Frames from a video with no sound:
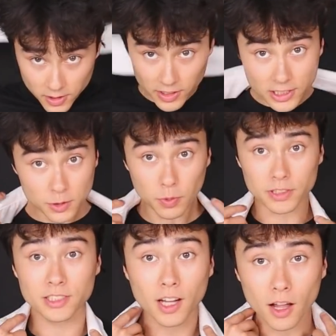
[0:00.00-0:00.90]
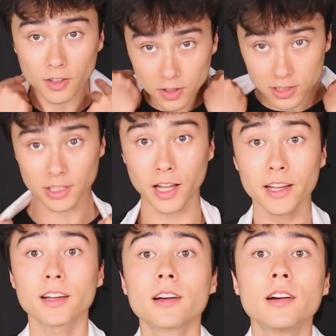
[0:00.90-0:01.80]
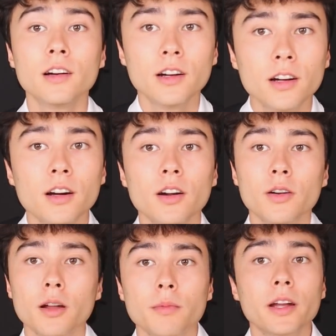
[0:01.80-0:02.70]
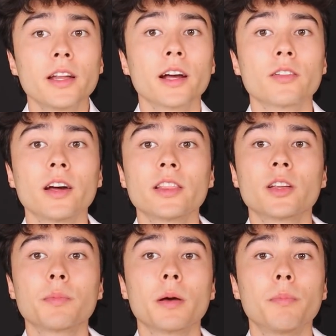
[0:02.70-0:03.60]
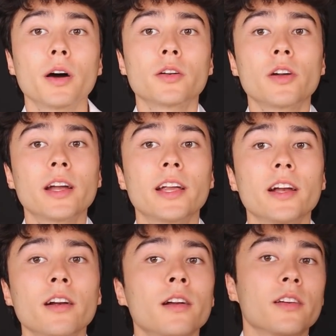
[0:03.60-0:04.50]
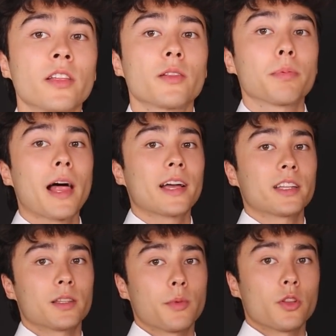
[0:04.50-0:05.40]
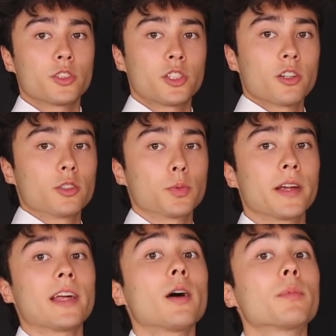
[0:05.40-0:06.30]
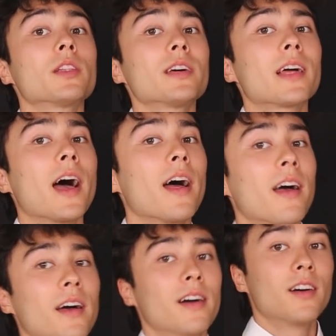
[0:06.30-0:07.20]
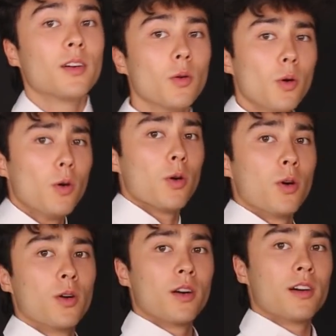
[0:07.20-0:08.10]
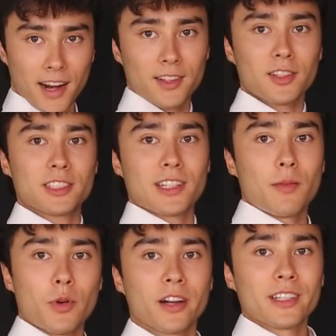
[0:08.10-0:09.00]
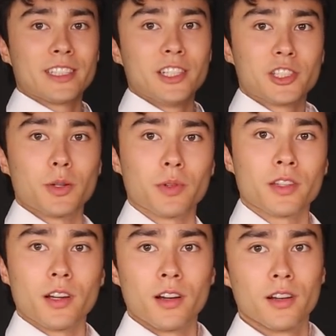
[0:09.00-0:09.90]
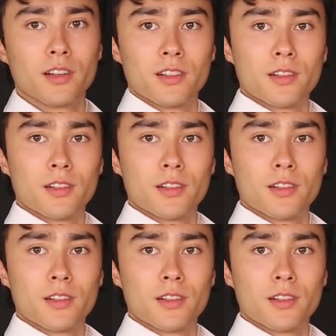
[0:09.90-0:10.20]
So this is what this collar looks like around my neck, right? There'd be a button right here, and then the placket in the middle of the shirt goes way down, but look at that. Woo! Kind of looks like I'm wearing a t-shirt with a